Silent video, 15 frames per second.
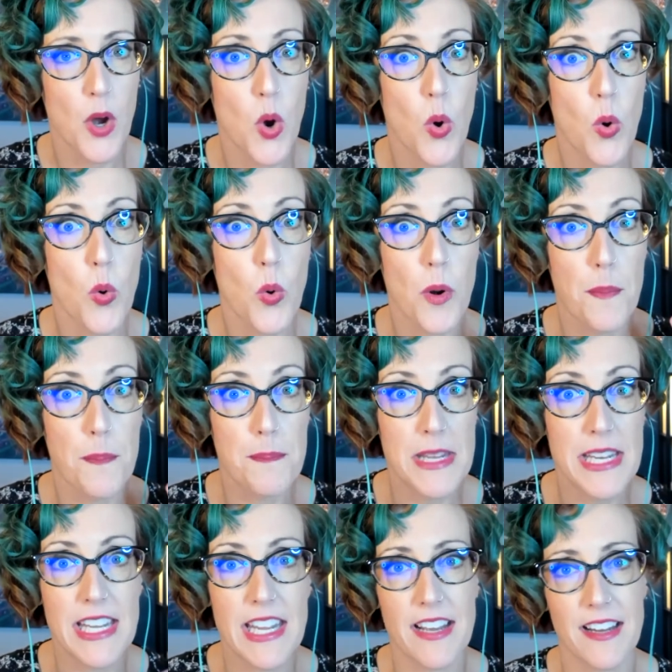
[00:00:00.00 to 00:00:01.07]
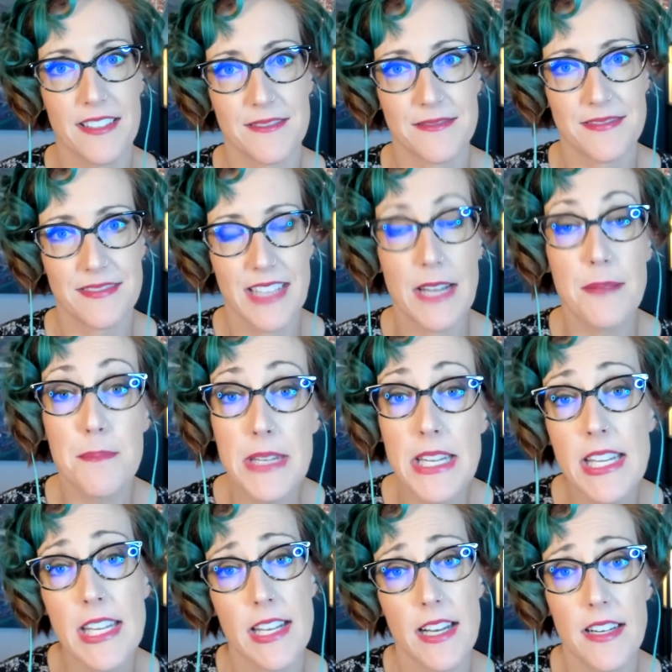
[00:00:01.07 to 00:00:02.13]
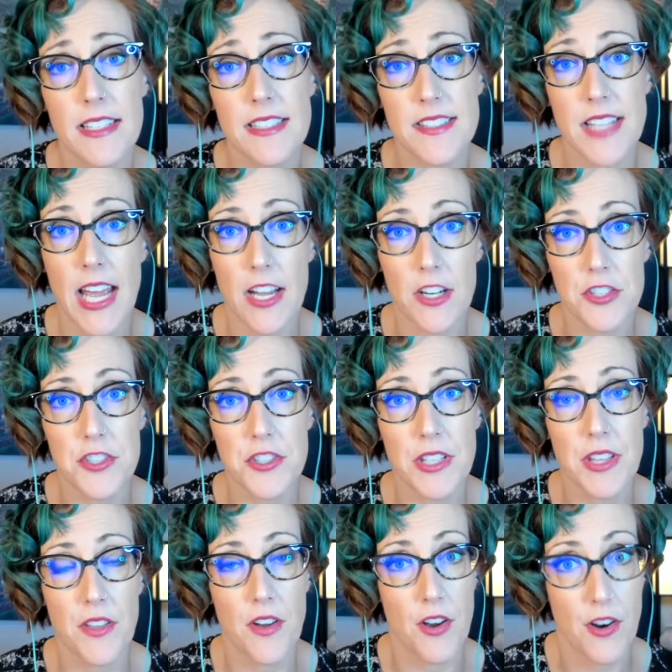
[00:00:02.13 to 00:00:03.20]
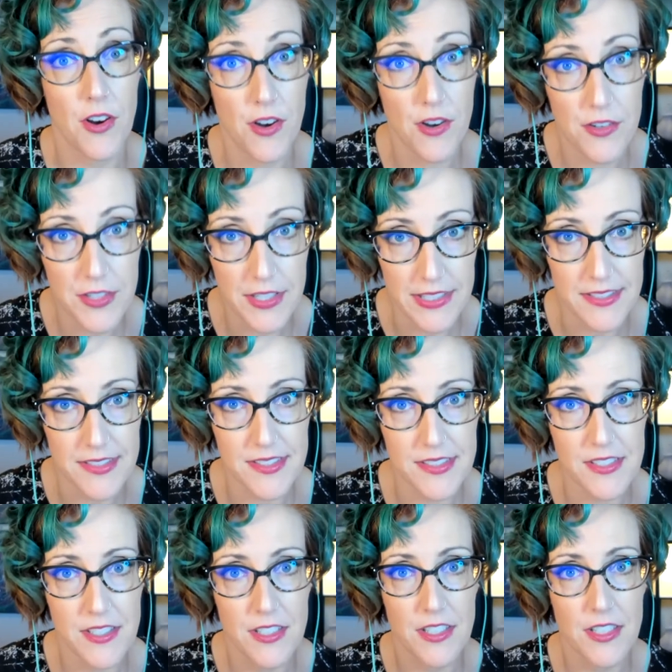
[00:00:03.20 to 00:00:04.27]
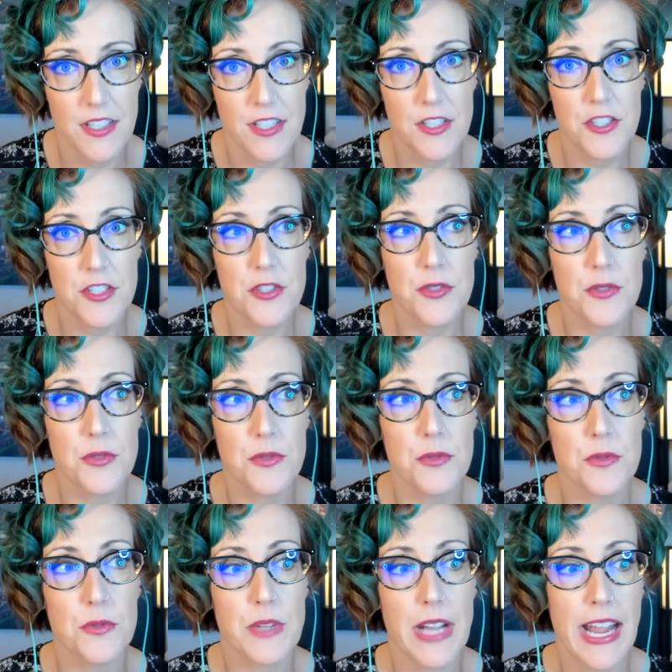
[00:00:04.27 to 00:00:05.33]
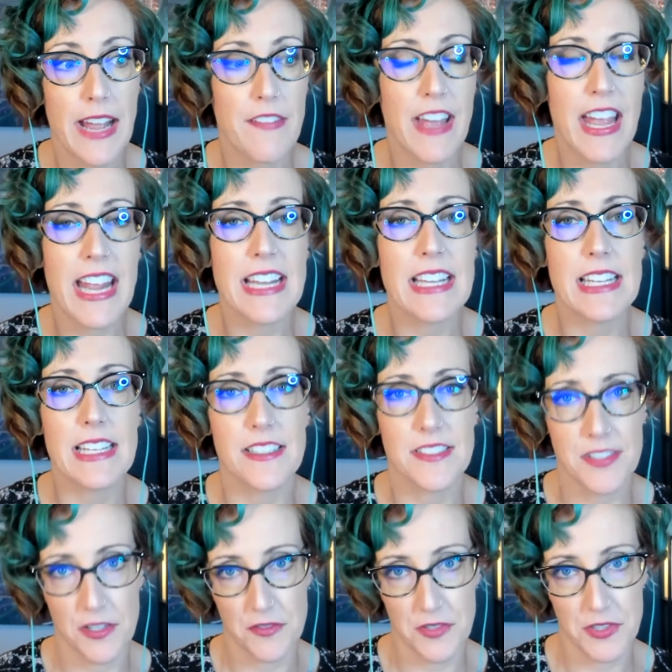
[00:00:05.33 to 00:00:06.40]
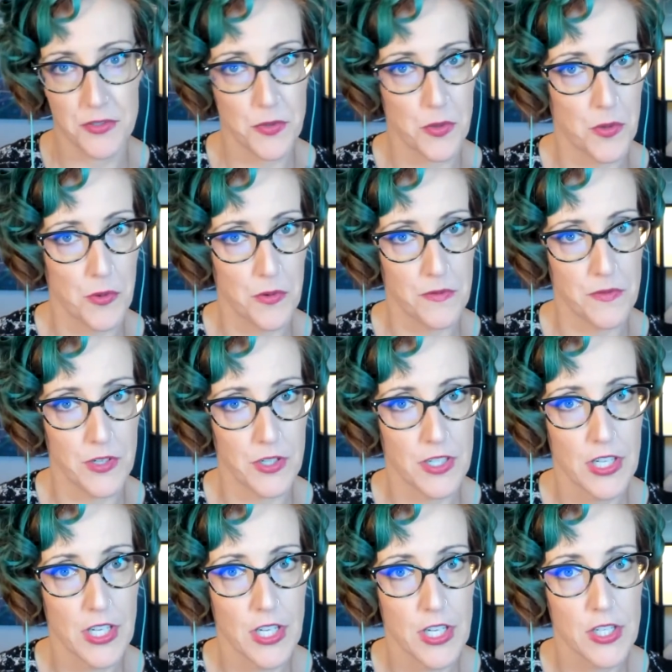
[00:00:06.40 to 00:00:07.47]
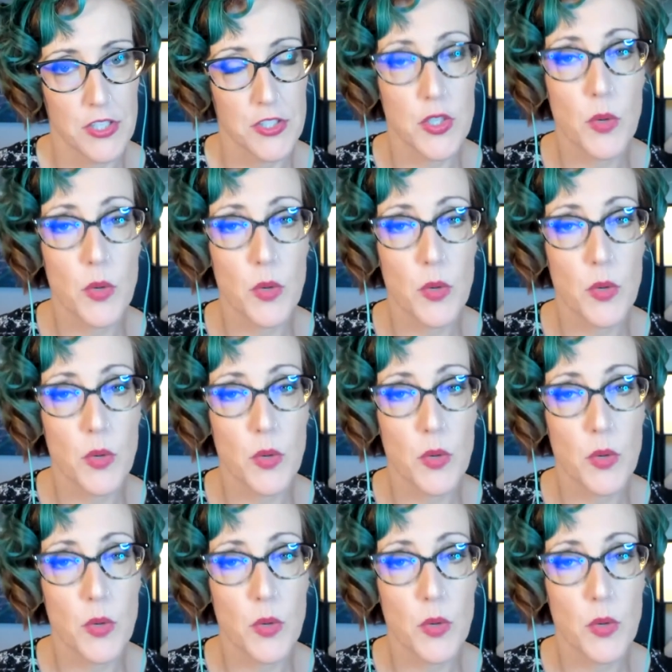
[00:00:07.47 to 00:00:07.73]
or media. And media is actually the hardest to have any self-control over. So